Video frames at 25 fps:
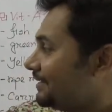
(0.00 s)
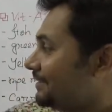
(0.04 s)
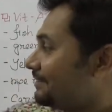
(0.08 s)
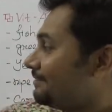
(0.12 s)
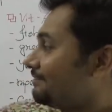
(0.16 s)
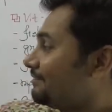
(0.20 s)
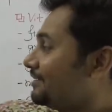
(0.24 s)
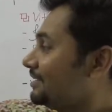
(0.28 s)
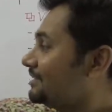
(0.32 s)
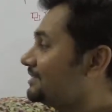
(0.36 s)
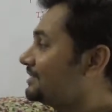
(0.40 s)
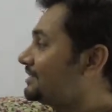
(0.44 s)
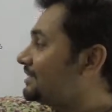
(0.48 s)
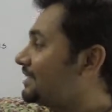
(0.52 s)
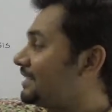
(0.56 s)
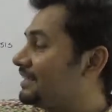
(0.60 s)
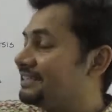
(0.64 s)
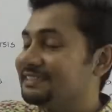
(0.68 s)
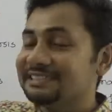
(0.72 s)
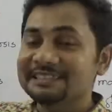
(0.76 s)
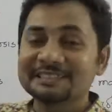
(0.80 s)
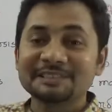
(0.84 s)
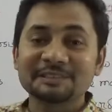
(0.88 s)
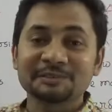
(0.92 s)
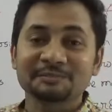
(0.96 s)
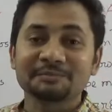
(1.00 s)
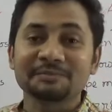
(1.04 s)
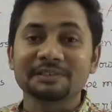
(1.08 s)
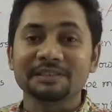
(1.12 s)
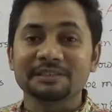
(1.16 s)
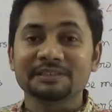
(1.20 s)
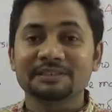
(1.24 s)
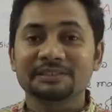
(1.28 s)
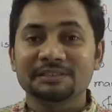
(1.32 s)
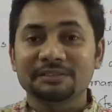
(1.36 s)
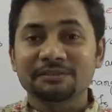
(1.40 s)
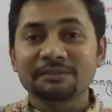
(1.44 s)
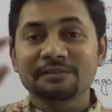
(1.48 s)
retinitis
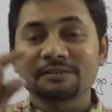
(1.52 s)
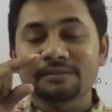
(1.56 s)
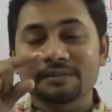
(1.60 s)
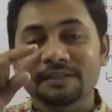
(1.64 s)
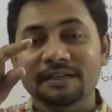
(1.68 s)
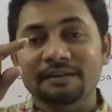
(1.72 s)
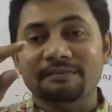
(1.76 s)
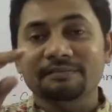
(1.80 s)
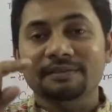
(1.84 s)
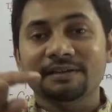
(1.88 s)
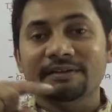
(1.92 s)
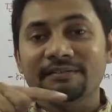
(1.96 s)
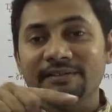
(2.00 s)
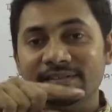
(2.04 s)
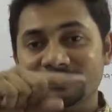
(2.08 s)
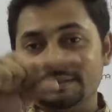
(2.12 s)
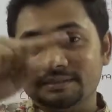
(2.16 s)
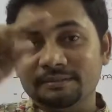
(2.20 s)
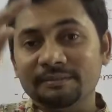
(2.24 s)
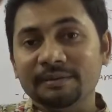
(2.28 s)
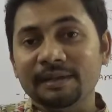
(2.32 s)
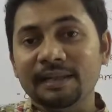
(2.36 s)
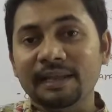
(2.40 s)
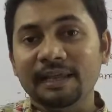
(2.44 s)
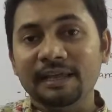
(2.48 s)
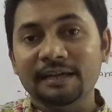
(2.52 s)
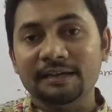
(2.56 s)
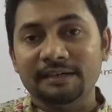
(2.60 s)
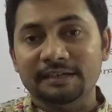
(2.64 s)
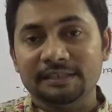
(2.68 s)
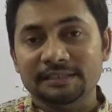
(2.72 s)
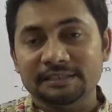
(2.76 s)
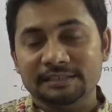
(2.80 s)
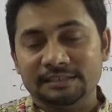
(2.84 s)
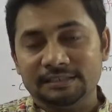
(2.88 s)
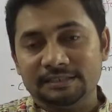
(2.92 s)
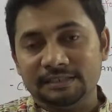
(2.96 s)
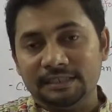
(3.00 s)
means, you know, that there are some
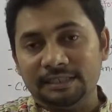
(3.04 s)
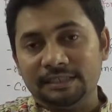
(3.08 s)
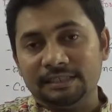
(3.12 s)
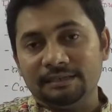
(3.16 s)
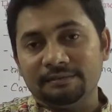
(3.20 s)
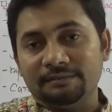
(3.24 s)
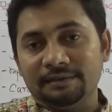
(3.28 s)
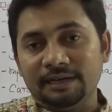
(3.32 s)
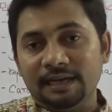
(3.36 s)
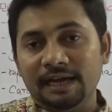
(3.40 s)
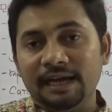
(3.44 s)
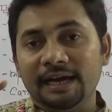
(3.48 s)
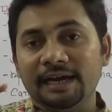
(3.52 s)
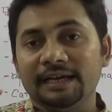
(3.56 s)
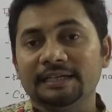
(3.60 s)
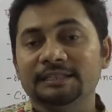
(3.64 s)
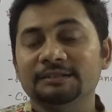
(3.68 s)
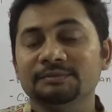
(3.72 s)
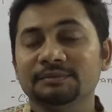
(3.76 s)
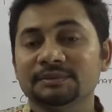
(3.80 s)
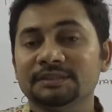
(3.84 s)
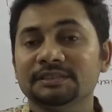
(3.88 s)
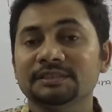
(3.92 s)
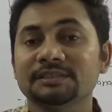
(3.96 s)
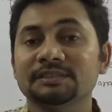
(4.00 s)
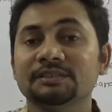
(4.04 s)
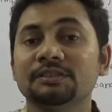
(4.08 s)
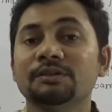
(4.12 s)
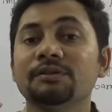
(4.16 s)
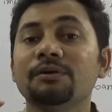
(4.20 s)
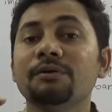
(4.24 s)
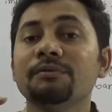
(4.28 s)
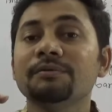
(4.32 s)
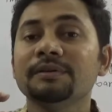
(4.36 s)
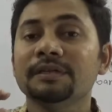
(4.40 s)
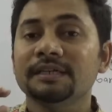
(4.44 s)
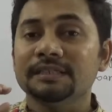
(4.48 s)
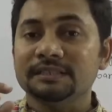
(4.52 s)
layers in our eyes which is
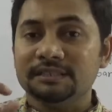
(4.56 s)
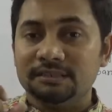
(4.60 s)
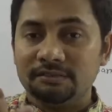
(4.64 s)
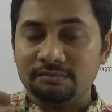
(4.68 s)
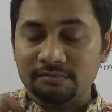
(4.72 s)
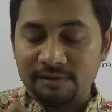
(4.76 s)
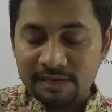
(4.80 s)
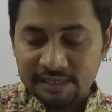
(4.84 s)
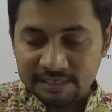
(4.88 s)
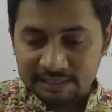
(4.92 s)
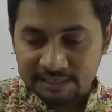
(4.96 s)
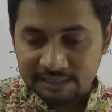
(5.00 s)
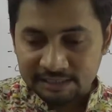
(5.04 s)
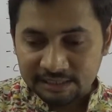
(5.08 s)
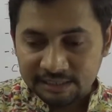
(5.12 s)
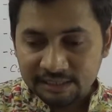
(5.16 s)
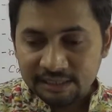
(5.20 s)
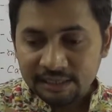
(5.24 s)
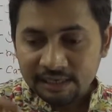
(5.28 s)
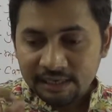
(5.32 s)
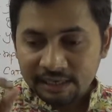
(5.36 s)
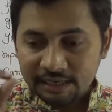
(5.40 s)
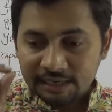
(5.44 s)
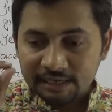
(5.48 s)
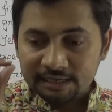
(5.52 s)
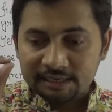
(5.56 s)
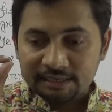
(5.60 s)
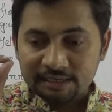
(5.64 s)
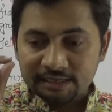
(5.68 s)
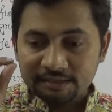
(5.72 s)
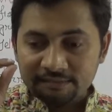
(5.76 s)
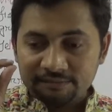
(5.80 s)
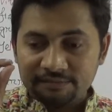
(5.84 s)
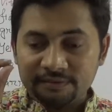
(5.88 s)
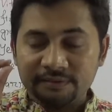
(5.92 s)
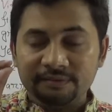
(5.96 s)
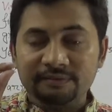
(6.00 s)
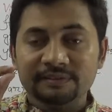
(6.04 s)
known as retina, and
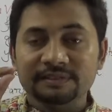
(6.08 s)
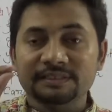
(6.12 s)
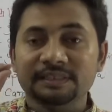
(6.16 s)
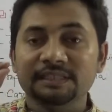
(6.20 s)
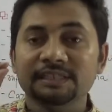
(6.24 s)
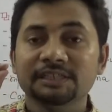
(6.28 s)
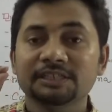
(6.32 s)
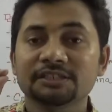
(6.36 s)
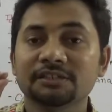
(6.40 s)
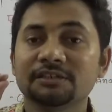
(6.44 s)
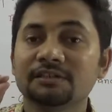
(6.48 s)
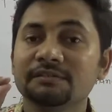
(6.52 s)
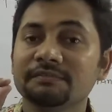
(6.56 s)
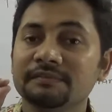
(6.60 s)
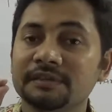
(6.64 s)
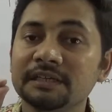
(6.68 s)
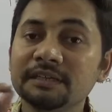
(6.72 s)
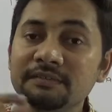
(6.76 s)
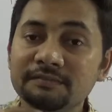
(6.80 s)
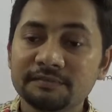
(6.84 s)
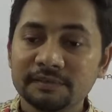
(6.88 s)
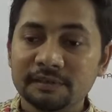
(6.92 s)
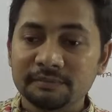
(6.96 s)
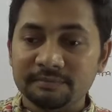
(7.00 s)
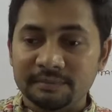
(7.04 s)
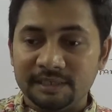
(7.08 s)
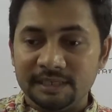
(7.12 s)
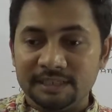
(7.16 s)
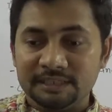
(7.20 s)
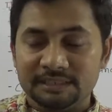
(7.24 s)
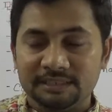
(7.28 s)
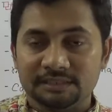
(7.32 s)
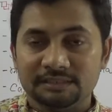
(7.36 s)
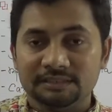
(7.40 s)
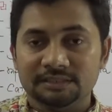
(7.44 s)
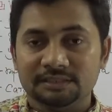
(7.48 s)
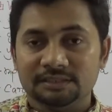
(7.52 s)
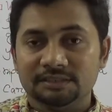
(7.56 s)
if there is any sort of
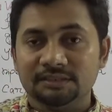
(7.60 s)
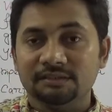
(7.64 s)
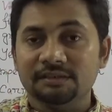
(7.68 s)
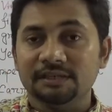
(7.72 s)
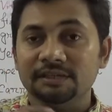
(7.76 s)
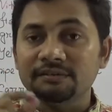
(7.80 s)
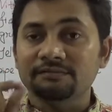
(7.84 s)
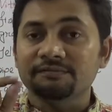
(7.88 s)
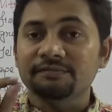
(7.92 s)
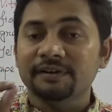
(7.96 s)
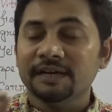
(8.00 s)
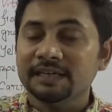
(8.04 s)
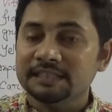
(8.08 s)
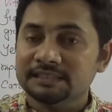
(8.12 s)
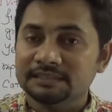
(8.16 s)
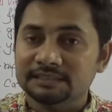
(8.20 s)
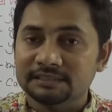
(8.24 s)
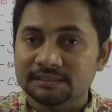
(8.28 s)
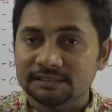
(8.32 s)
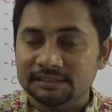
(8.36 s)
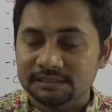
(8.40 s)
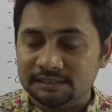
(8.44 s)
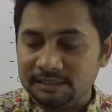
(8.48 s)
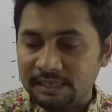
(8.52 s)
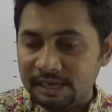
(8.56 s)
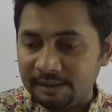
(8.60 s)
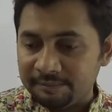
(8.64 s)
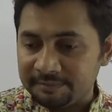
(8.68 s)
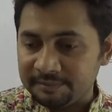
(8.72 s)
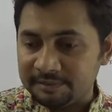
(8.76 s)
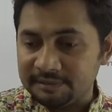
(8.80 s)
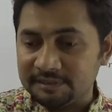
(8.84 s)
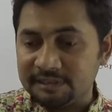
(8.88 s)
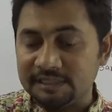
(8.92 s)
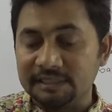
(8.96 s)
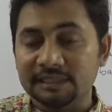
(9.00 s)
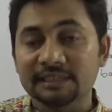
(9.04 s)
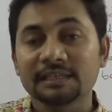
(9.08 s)
inflammations or infections is
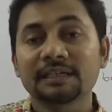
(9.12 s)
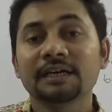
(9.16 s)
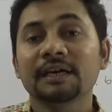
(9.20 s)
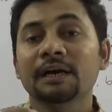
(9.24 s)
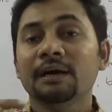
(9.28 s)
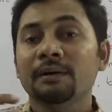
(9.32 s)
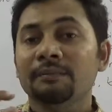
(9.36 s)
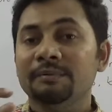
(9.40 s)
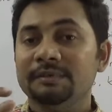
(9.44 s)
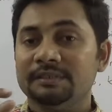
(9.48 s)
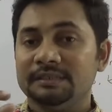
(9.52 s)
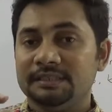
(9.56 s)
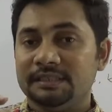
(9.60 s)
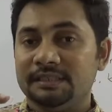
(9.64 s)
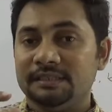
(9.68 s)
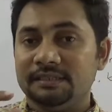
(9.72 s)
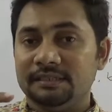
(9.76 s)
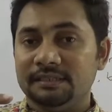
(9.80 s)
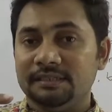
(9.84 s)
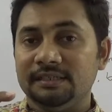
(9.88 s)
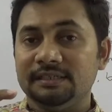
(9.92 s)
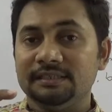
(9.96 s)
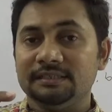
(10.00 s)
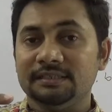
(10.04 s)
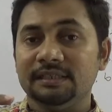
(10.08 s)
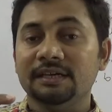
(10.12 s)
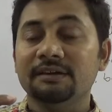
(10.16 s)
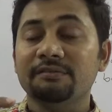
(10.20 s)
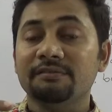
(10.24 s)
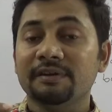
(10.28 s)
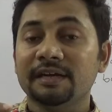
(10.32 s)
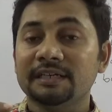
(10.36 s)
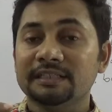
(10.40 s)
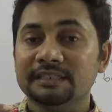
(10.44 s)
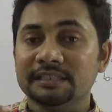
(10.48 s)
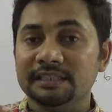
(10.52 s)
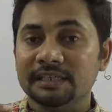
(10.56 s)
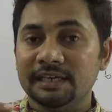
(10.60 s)
happened there, we say it
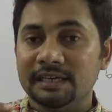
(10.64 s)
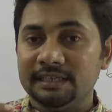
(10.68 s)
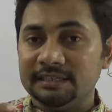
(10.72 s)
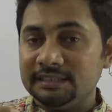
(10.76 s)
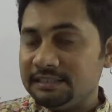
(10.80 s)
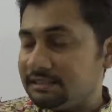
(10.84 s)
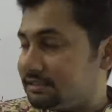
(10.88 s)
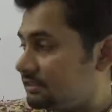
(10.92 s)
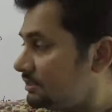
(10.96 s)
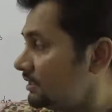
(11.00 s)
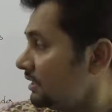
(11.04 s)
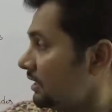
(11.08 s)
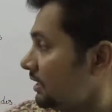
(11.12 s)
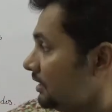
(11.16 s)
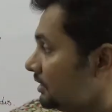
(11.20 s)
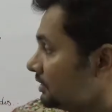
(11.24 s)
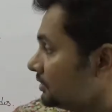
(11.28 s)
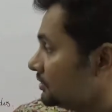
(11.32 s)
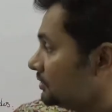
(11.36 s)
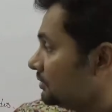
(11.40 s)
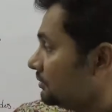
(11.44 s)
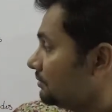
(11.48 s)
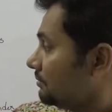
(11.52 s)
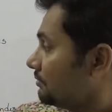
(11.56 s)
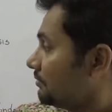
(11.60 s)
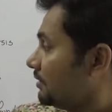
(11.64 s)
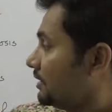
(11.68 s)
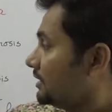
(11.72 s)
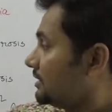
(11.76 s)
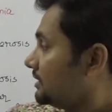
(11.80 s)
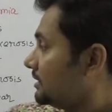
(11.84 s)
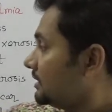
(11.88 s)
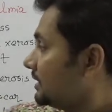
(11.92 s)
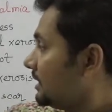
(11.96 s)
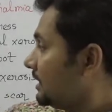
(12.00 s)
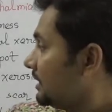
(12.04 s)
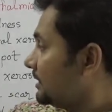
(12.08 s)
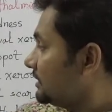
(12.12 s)
retinitis. So
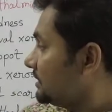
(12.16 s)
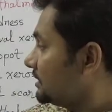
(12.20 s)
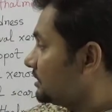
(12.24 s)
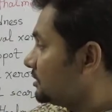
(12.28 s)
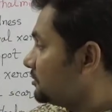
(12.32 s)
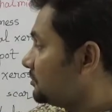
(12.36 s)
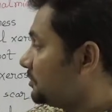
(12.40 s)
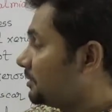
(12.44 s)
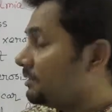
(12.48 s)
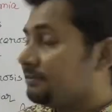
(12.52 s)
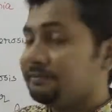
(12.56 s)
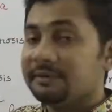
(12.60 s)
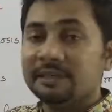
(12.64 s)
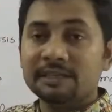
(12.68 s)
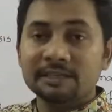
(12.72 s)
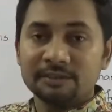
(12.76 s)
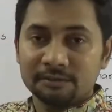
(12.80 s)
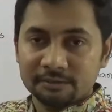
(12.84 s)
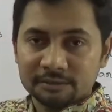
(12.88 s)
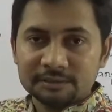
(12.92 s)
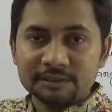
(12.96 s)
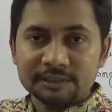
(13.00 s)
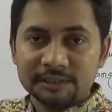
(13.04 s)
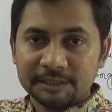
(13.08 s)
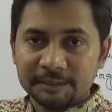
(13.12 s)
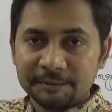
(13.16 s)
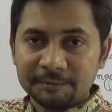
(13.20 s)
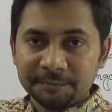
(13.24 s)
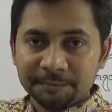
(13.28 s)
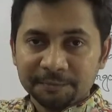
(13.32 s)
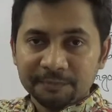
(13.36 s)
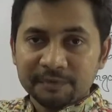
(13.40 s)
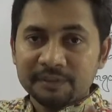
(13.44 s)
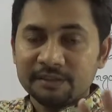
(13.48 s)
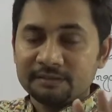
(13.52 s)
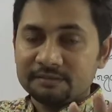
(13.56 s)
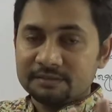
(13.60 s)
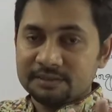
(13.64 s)
retinitis pigmentosa,
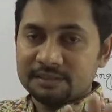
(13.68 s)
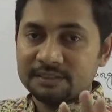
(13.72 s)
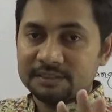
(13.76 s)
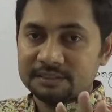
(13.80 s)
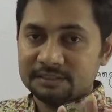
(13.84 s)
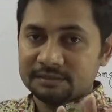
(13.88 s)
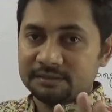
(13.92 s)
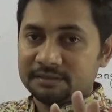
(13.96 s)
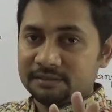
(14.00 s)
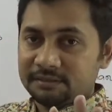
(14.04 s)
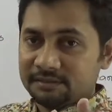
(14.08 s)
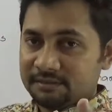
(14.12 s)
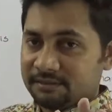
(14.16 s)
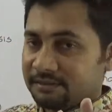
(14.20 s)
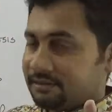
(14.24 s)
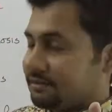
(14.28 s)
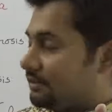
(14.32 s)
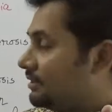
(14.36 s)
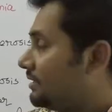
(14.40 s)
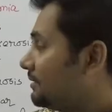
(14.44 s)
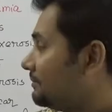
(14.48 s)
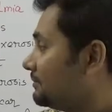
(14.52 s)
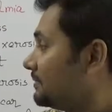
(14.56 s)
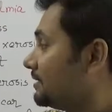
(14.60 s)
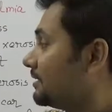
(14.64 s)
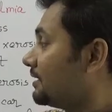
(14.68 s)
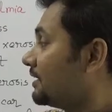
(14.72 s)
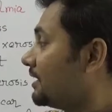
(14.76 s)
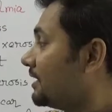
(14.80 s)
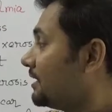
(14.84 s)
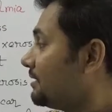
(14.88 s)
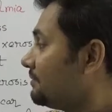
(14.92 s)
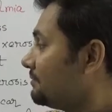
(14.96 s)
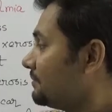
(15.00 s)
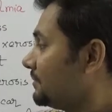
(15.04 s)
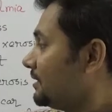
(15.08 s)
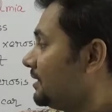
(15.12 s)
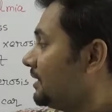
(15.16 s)
you just call up the
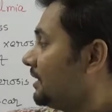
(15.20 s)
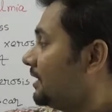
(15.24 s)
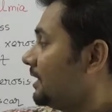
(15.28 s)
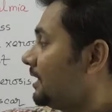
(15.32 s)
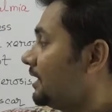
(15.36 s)
name.